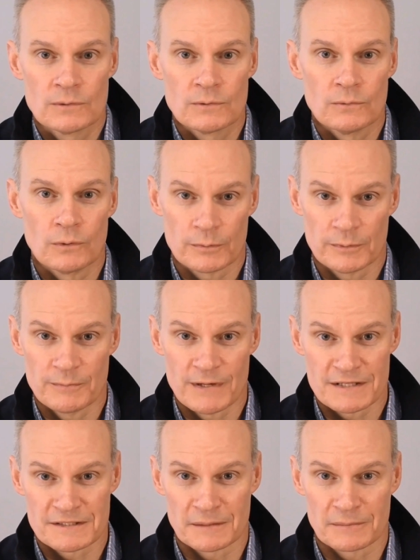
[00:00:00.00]
Welcome to
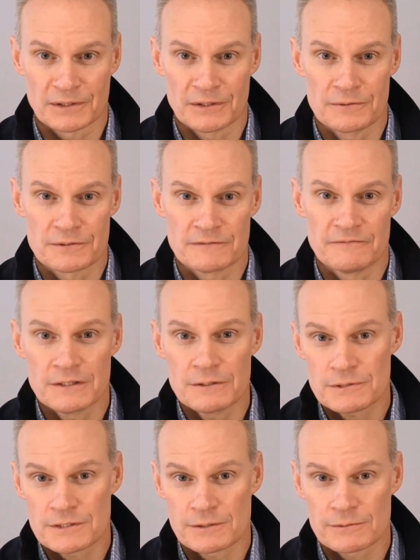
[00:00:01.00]
MyCyberCoach, a video
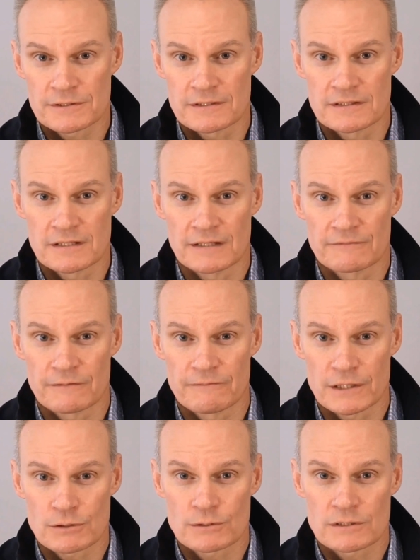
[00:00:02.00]
series designed for
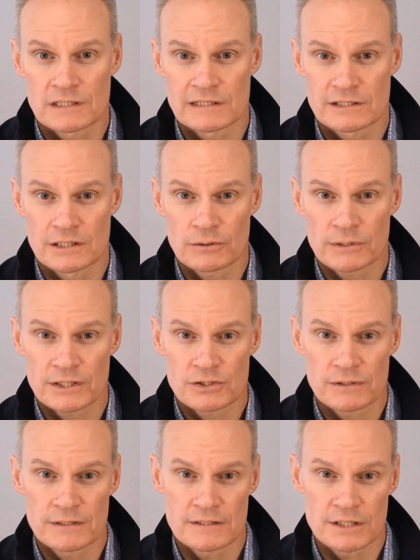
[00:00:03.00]
veterans considering a
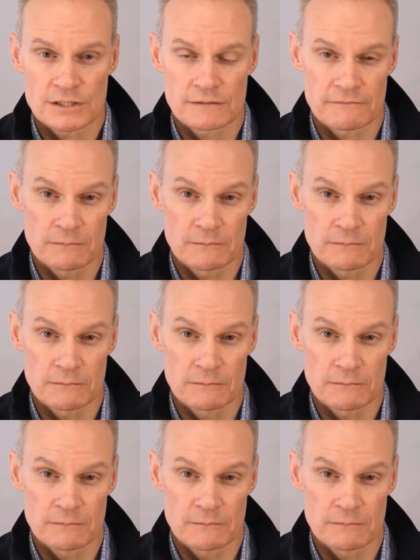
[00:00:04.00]
transition from